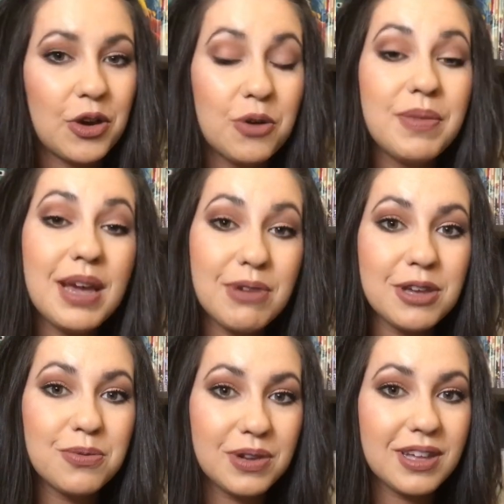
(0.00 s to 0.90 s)
who maybe
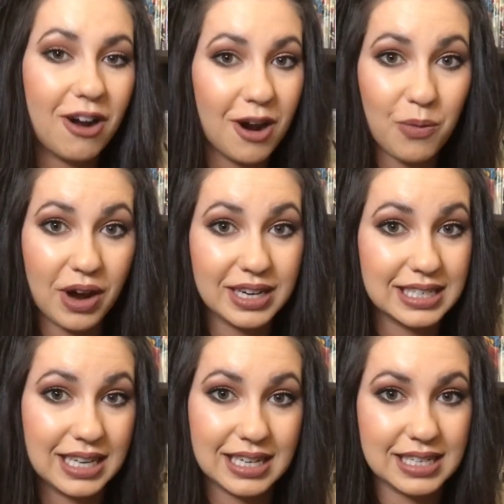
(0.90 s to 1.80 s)
you really are
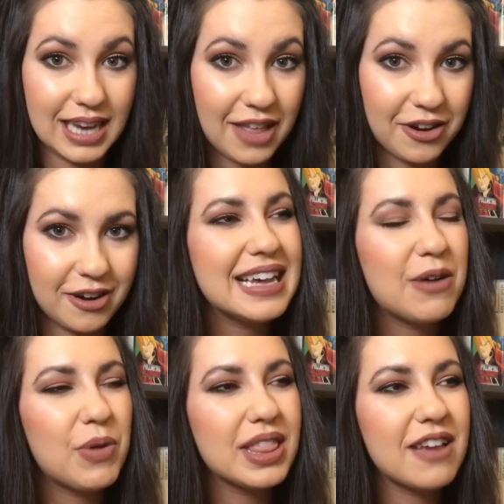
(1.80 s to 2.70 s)
wanting to get together,
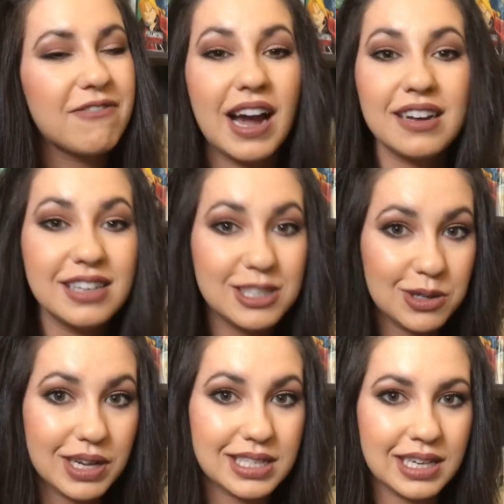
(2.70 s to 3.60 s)
when they finally
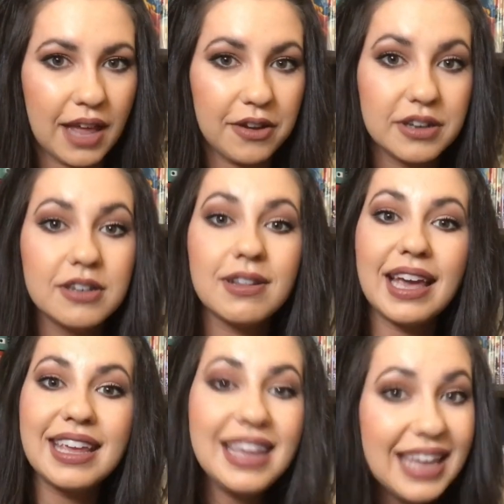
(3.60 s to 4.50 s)
do get together and you're
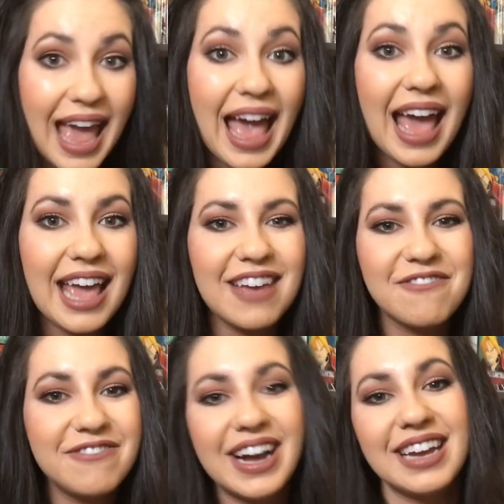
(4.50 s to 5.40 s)
like, yay,
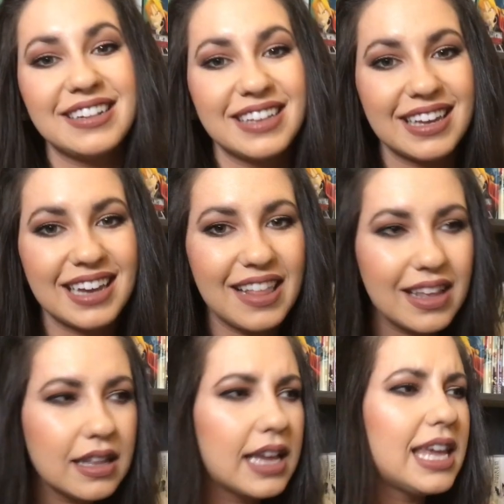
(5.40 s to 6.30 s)
finally, and
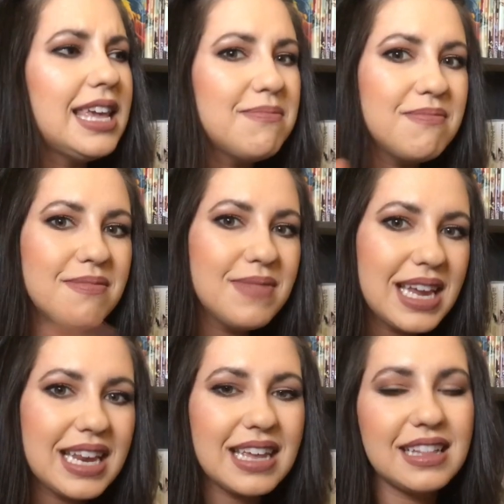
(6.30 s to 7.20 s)
then like
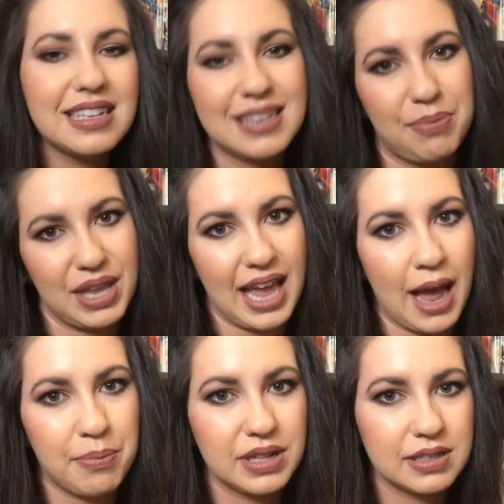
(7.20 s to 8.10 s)
immediately something
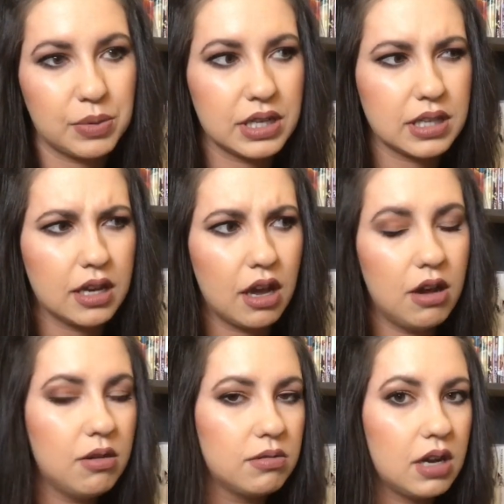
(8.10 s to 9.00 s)
happens where it's like,
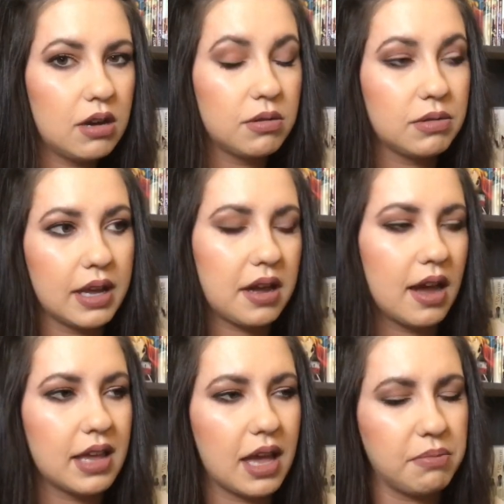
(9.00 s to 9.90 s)
oh no, like
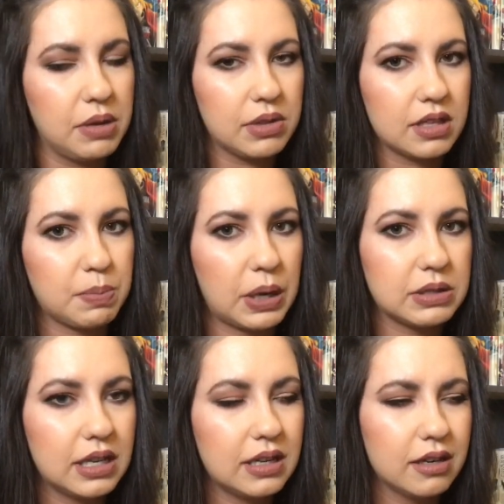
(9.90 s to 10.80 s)
I can't be with this
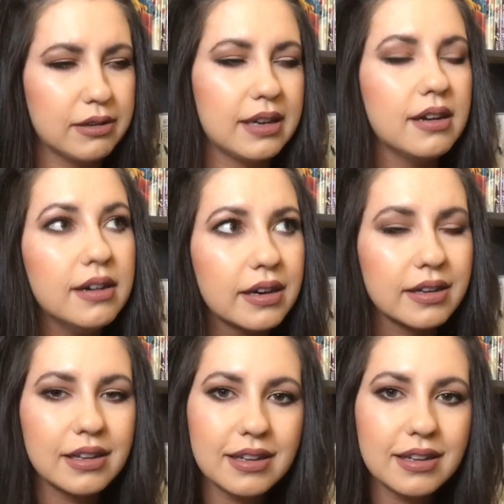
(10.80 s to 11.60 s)
person, and you're like, ugh,